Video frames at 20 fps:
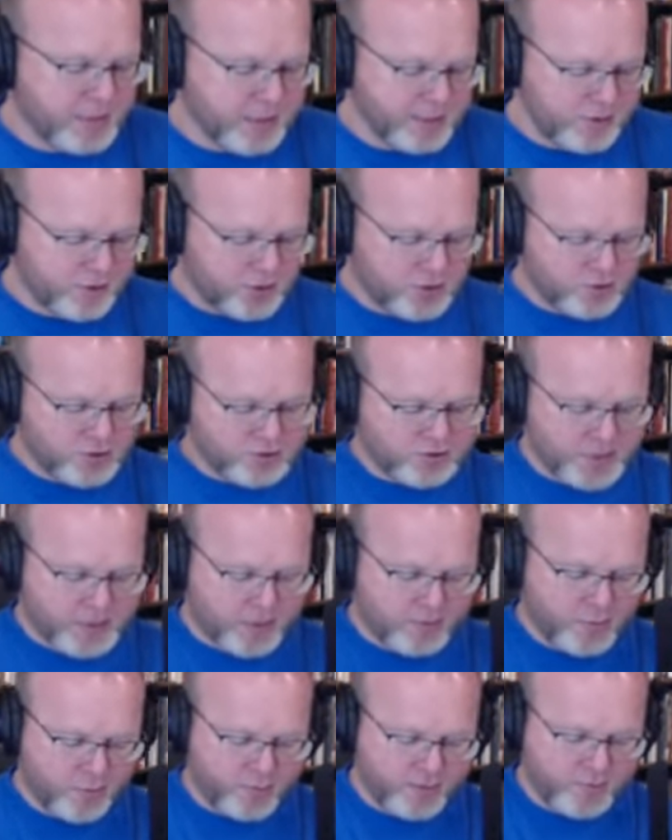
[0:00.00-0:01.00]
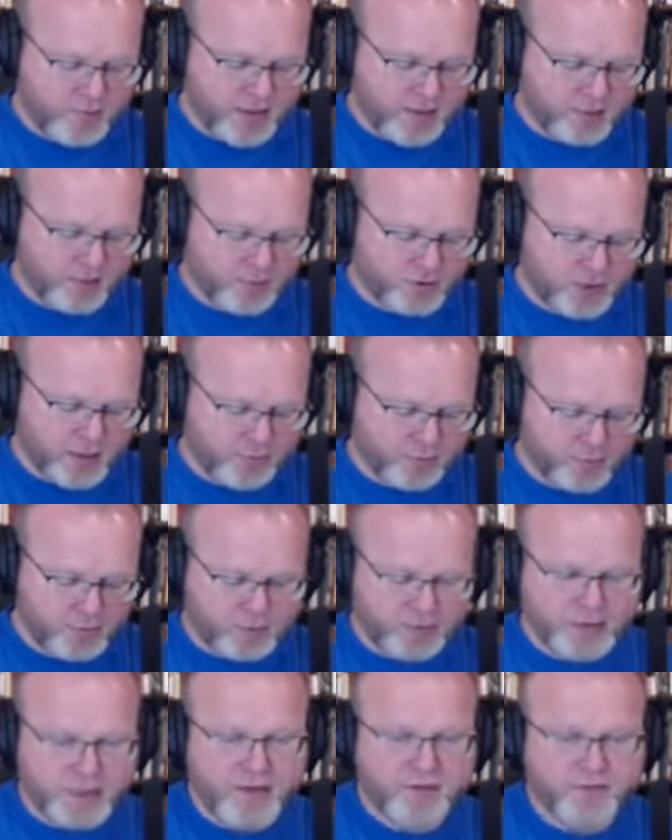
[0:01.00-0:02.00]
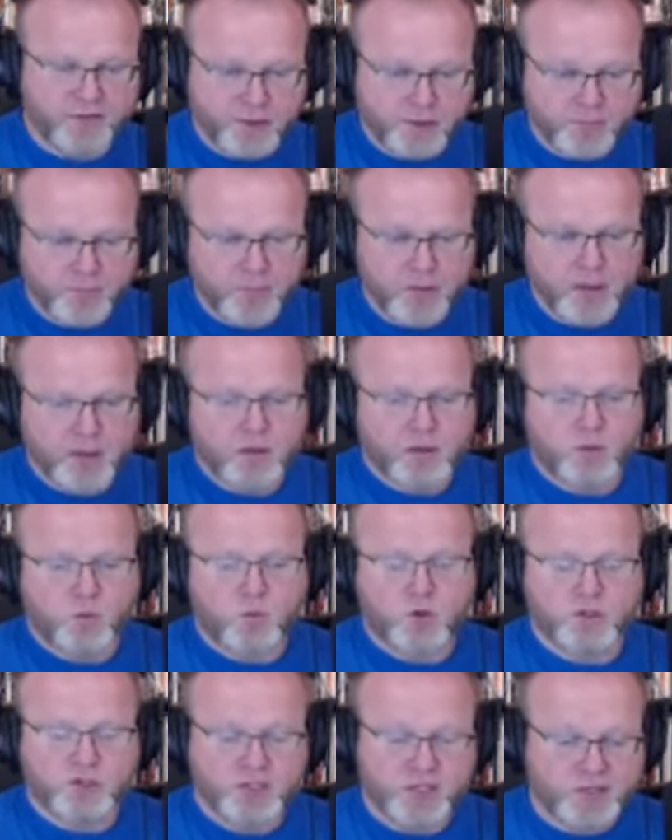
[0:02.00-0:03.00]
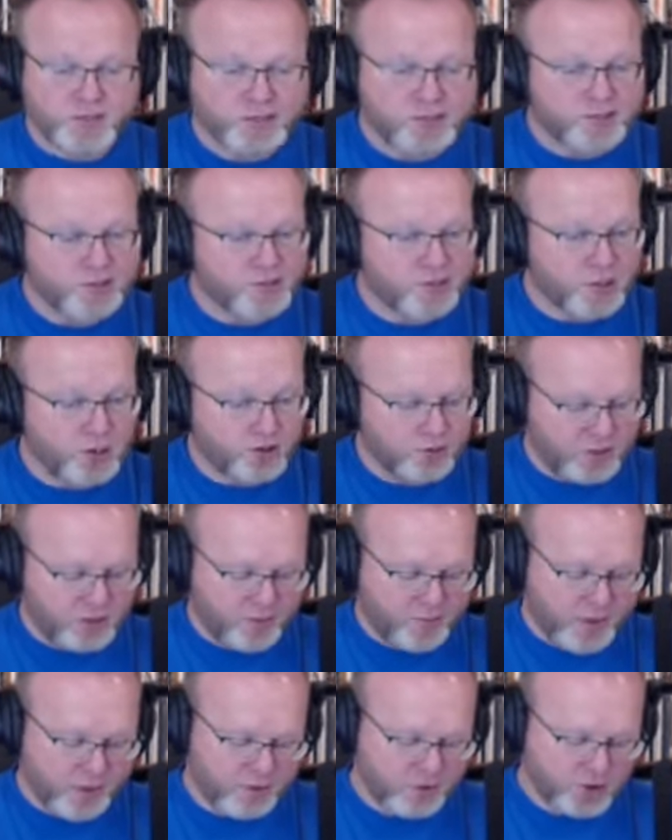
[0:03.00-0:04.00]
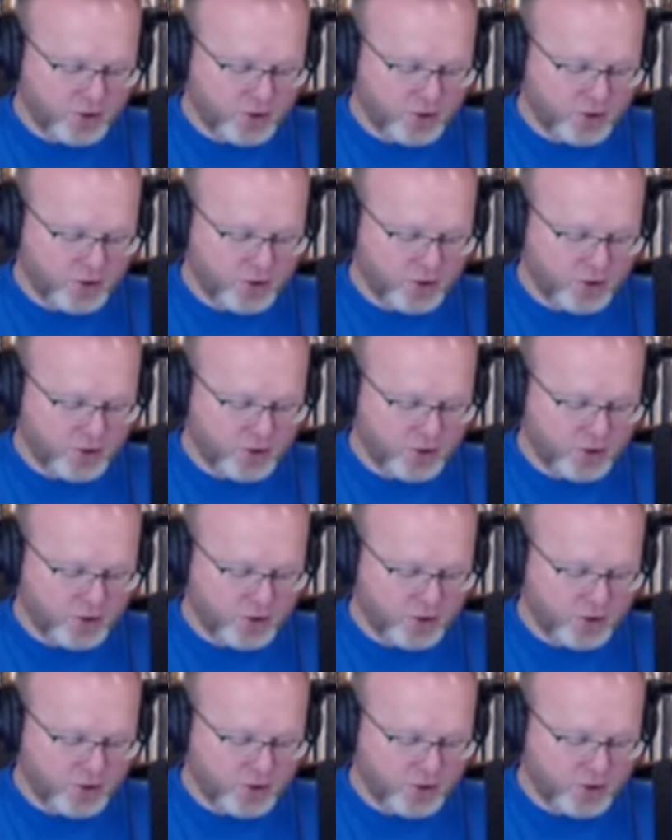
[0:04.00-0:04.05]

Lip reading: you can just take them over to Matthew chapter 11, where Jesus is talking about